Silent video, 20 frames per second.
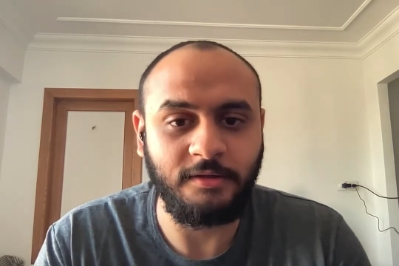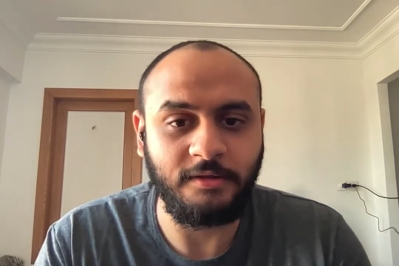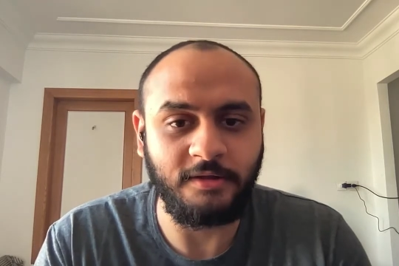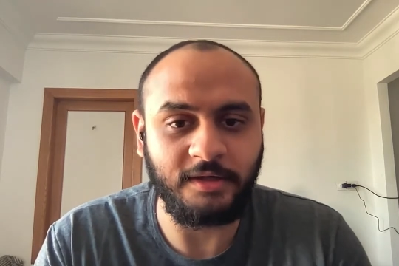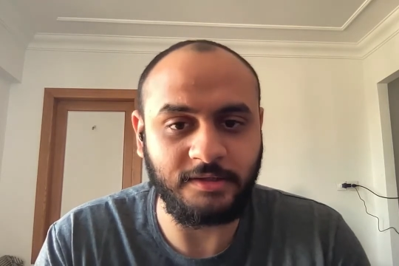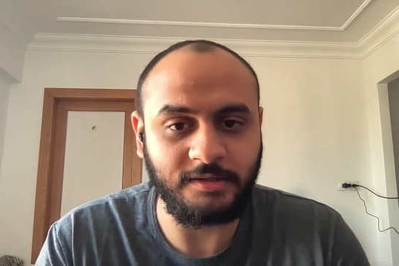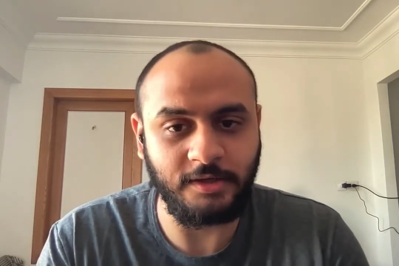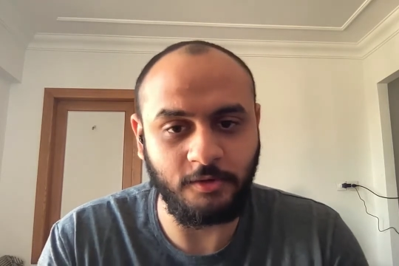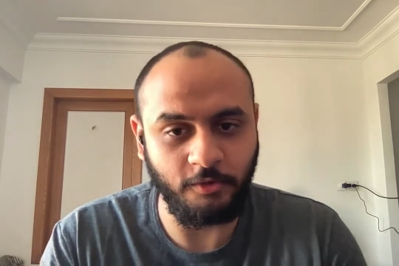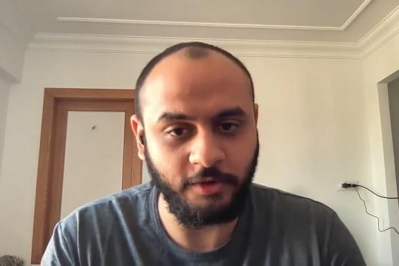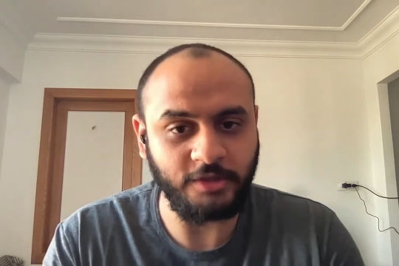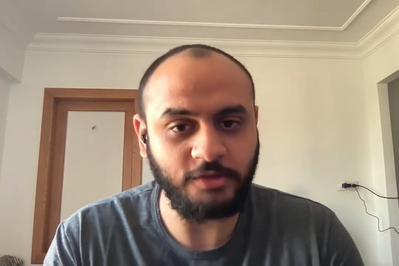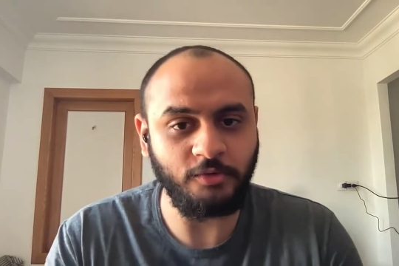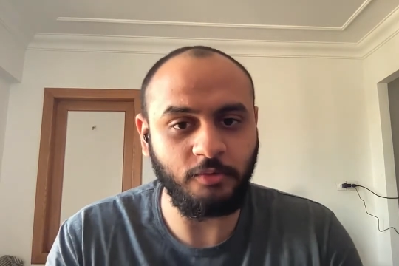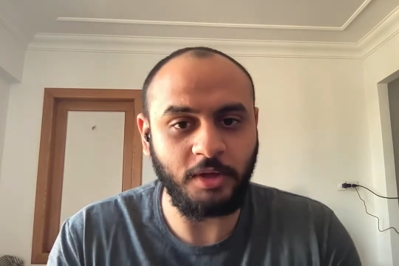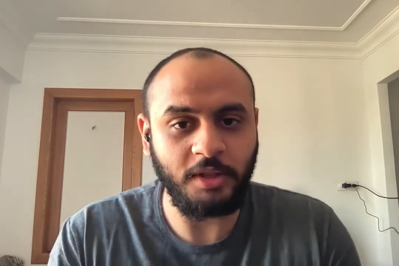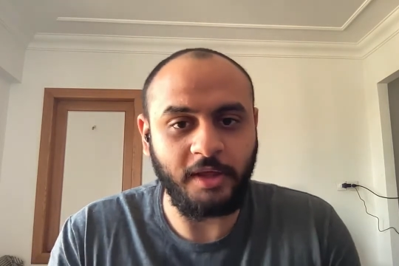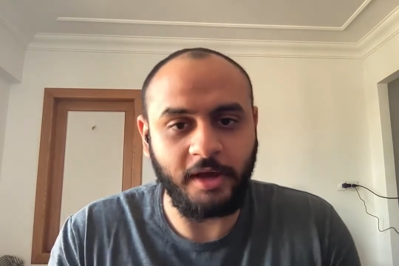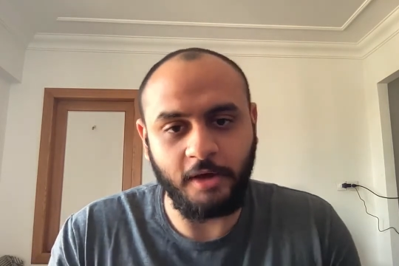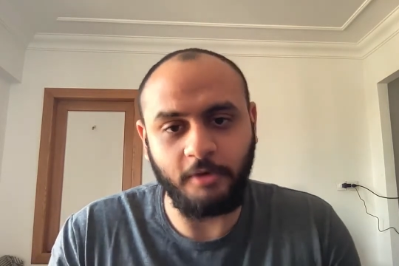that's going
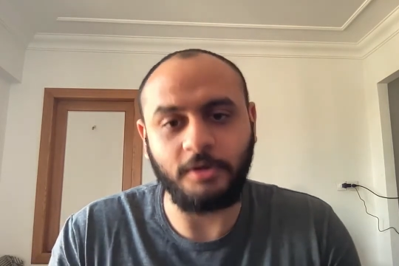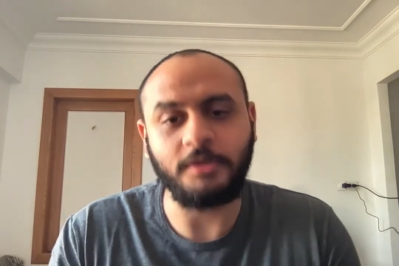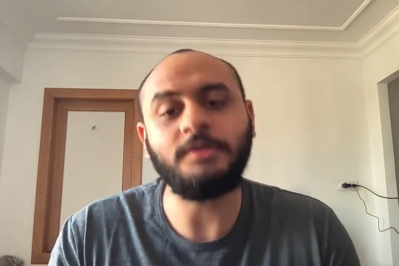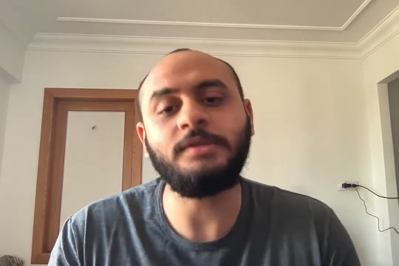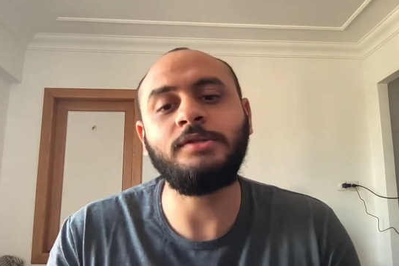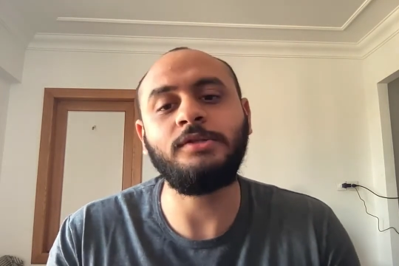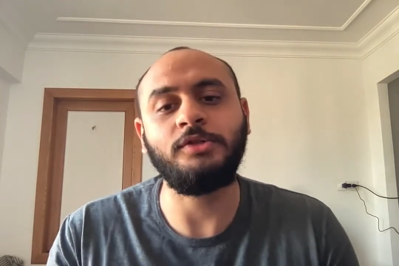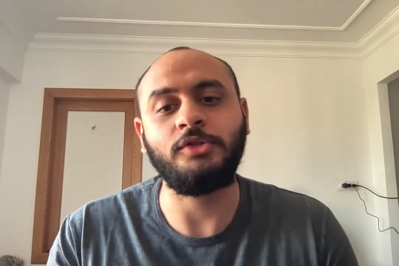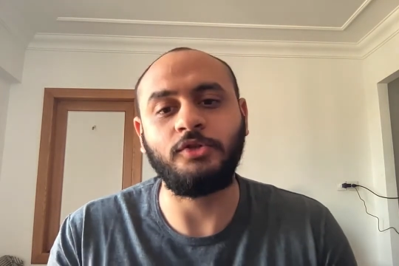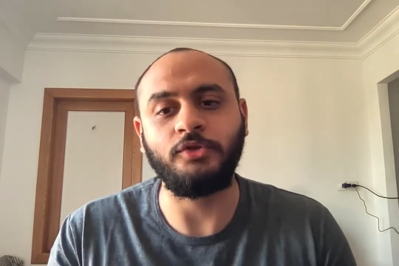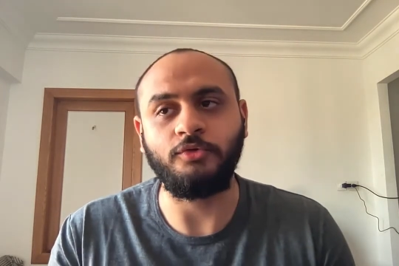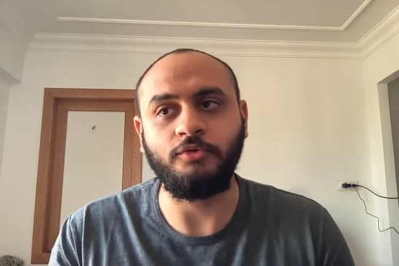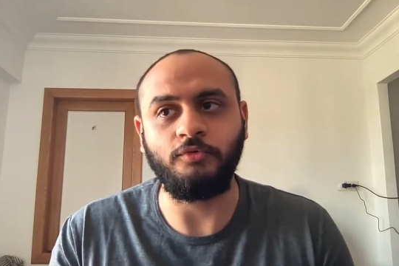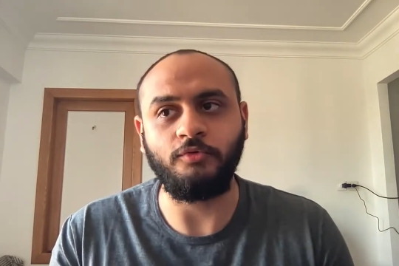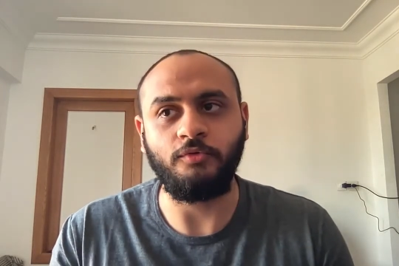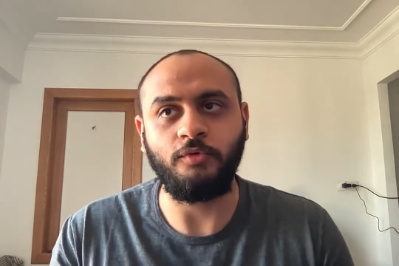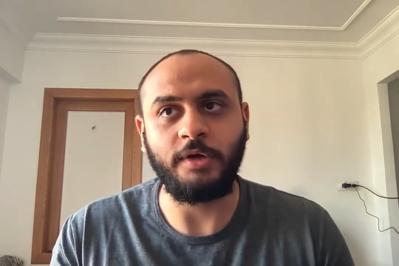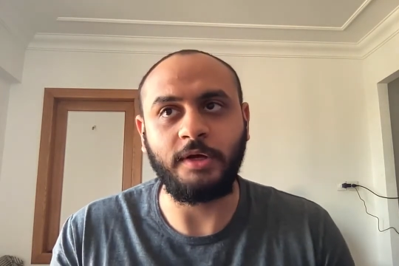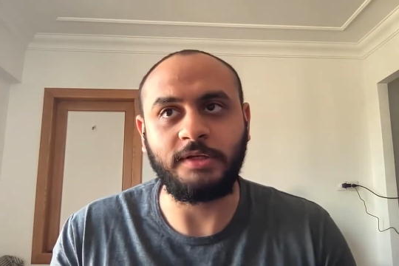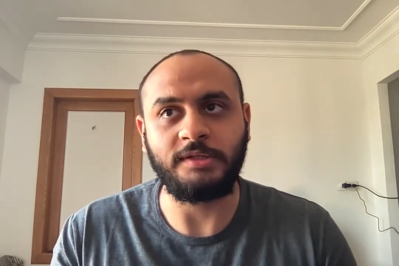to allow us
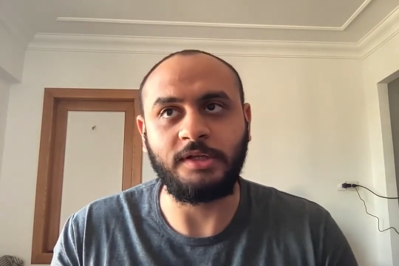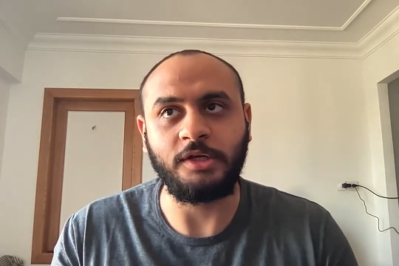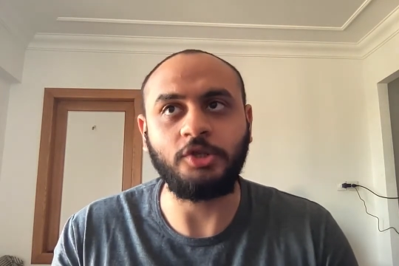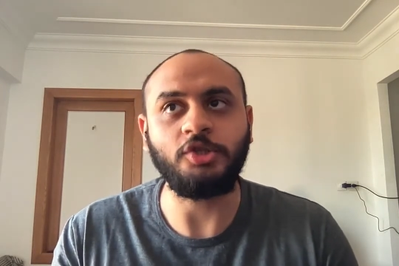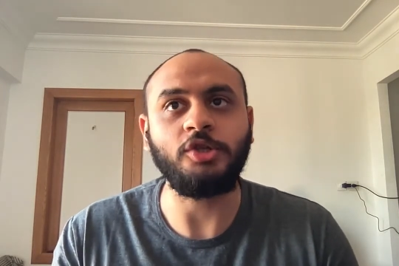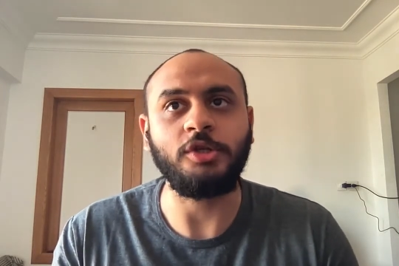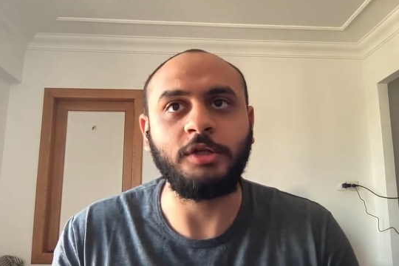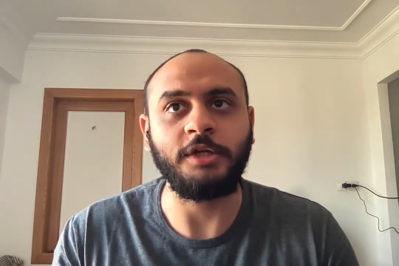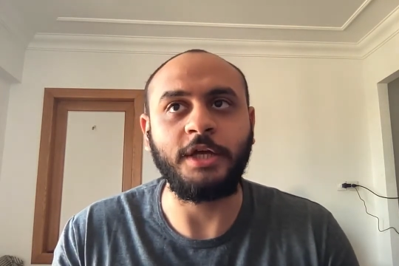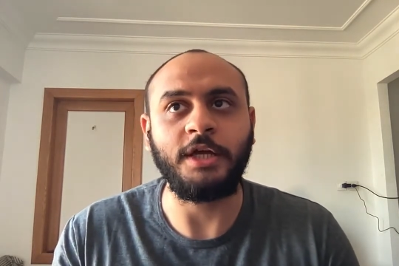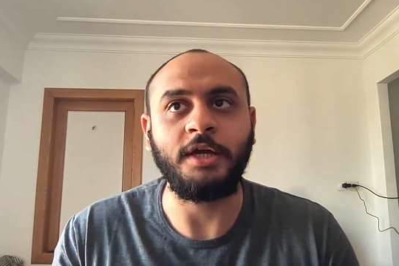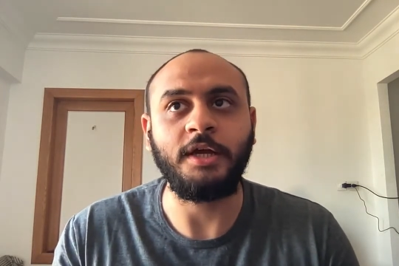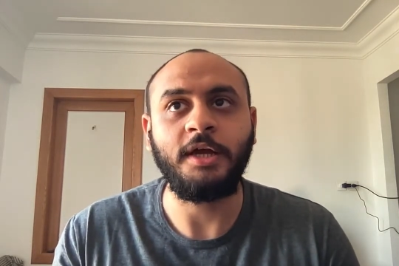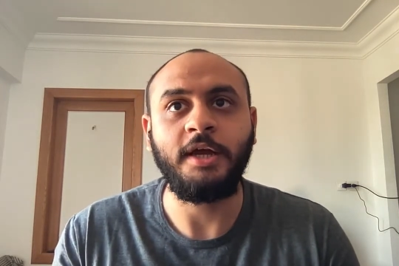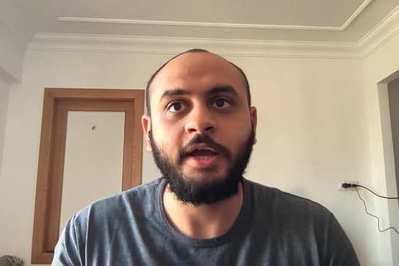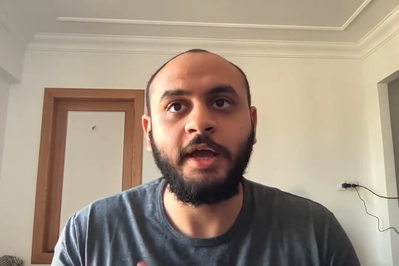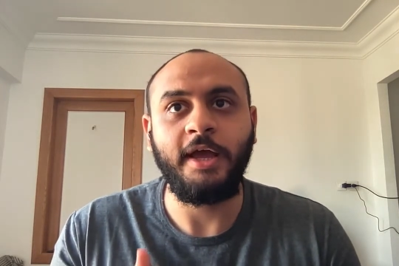to essentially